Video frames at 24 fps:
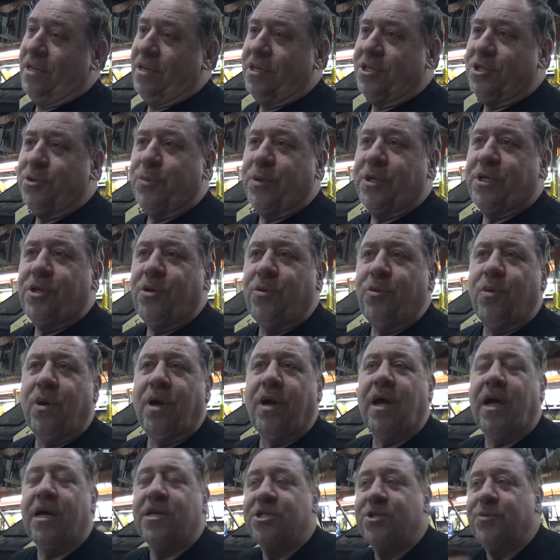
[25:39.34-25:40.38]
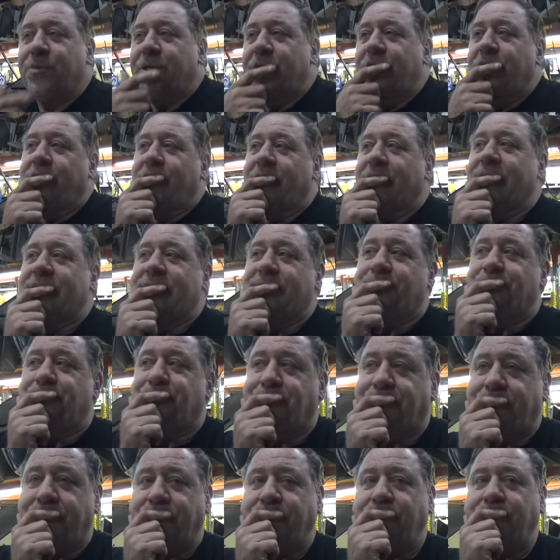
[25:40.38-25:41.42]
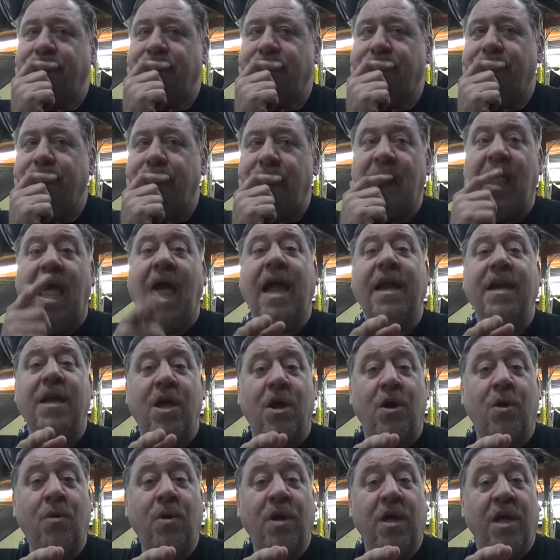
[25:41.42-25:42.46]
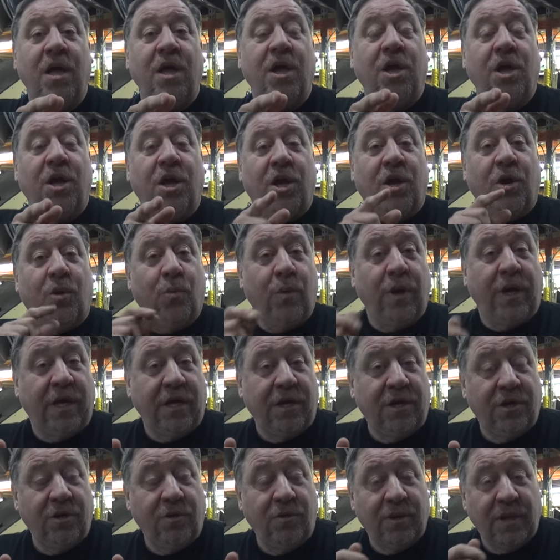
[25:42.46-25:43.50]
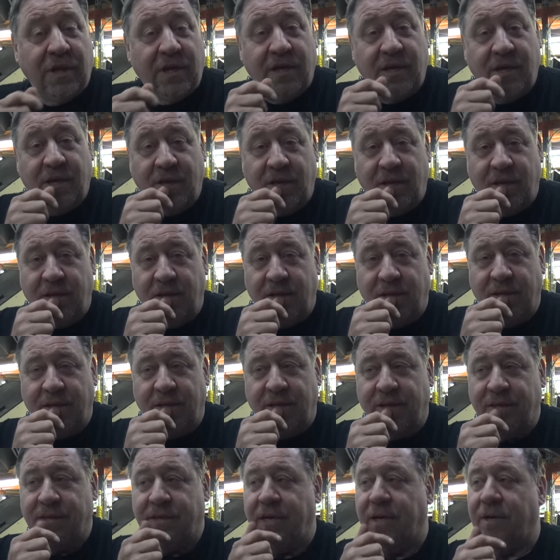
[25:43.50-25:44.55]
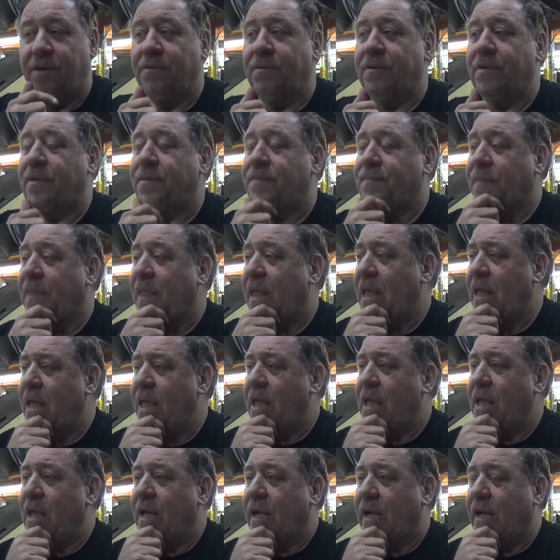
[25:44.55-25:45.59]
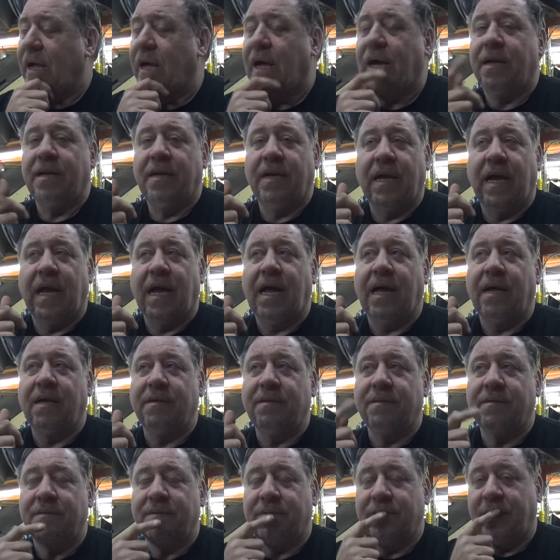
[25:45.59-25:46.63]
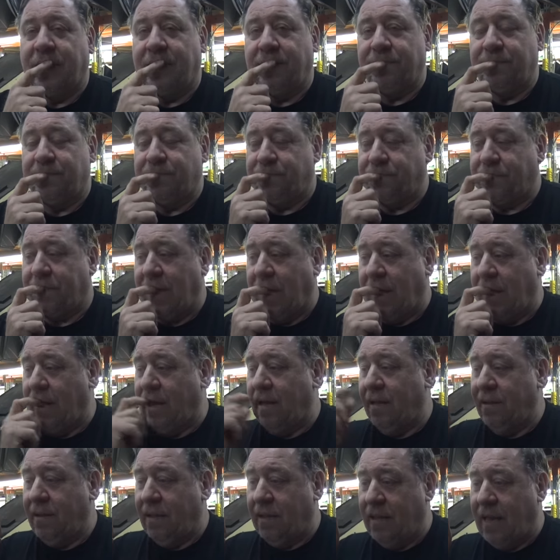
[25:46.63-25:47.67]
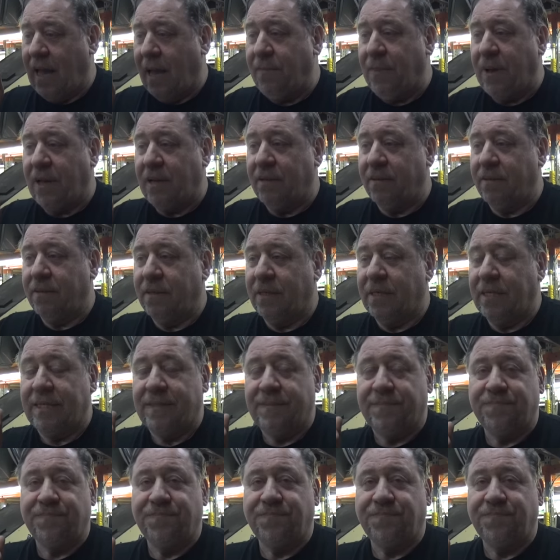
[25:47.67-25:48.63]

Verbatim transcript: Should we do? How should we do this? I know. We can do the. No. Uh, no. Uh, no. How about? No.